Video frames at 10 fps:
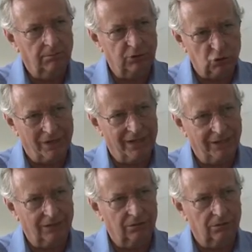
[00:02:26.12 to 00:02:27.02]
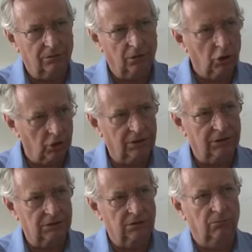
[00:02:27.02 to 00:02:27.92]
betrayed or hurt
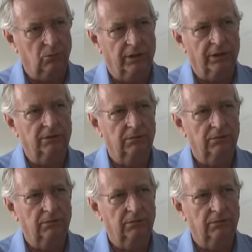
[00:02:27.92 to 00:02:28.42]
in some way.